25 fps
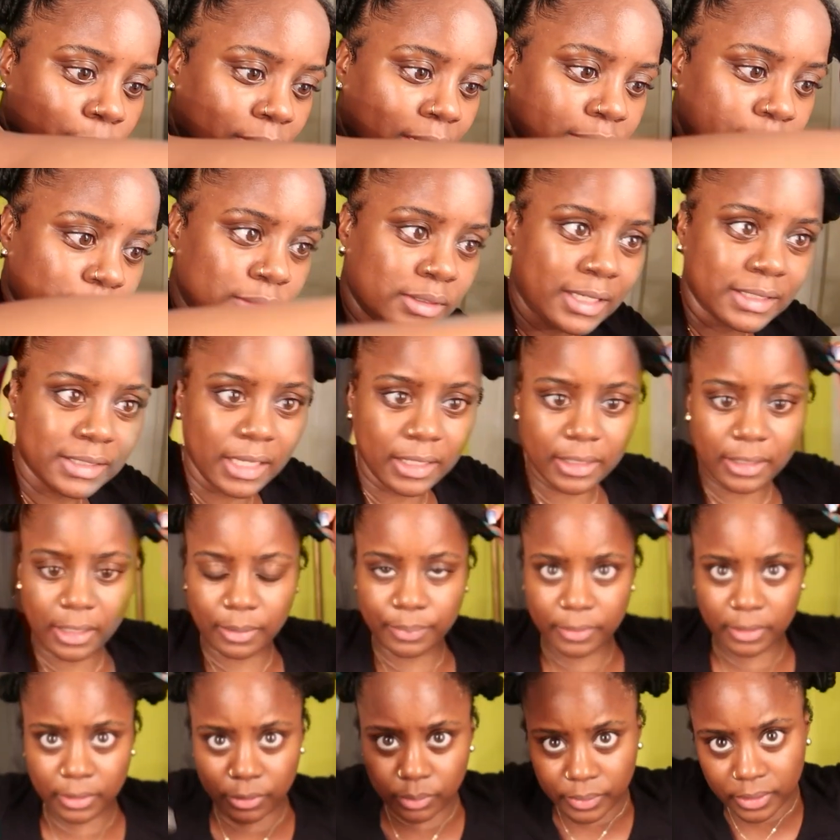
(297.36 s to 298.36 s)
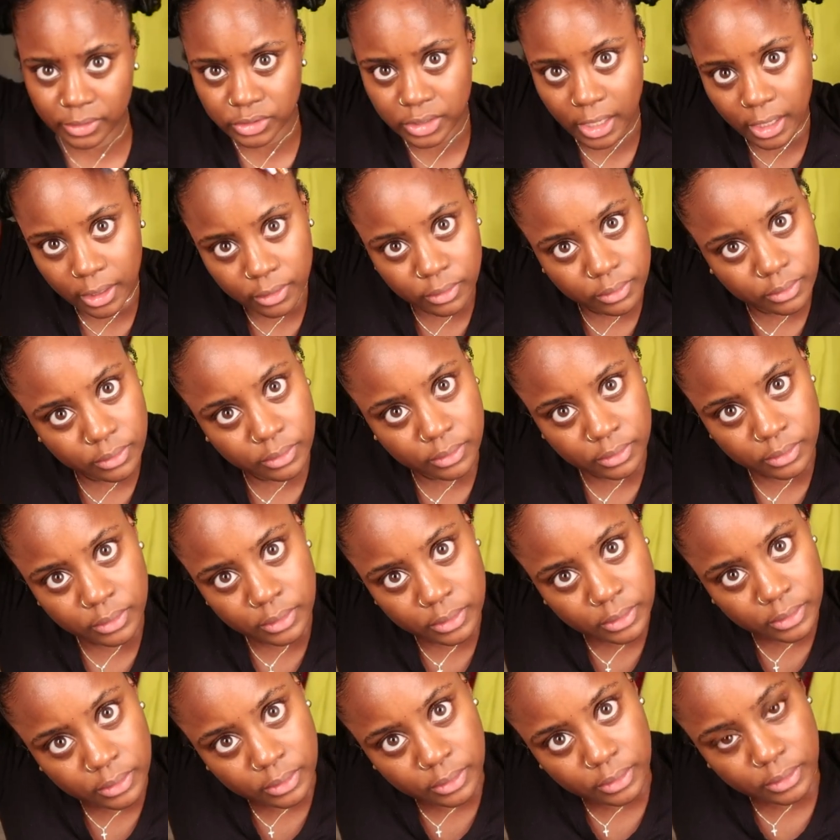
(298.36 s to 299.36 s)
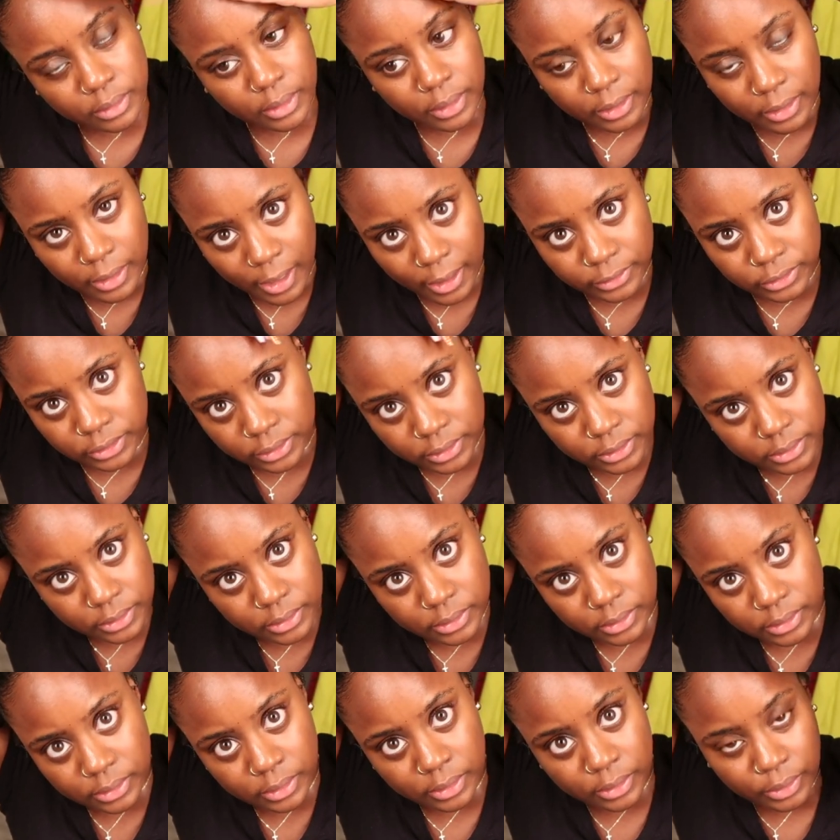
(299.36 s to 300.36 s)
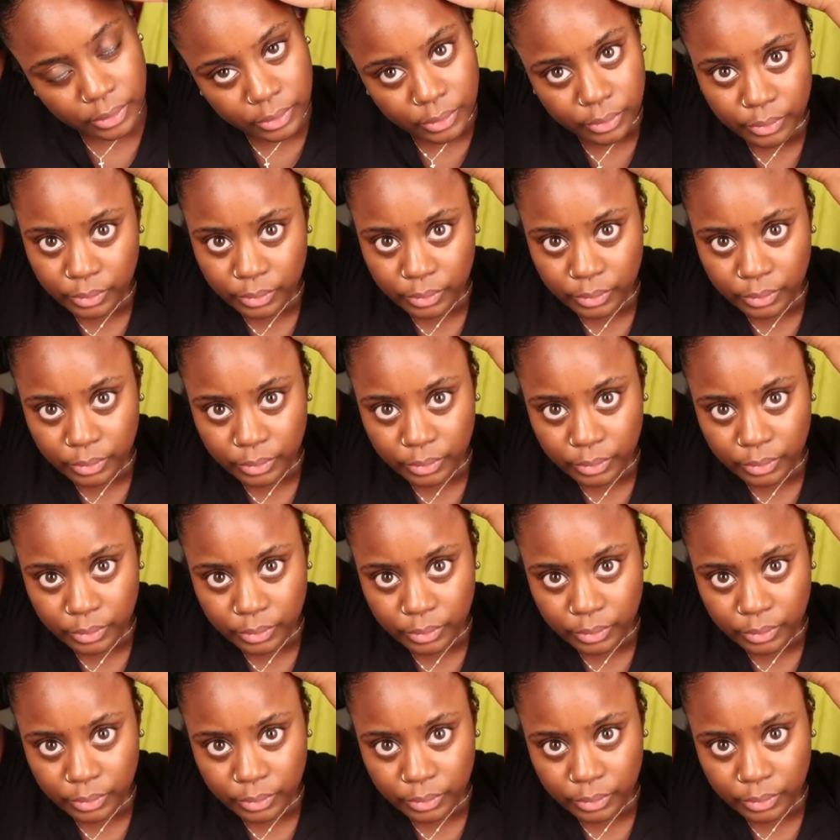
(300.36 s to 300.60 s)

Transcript: excited to be almost done with this hairstyle. I'm not gonna lie to y'all,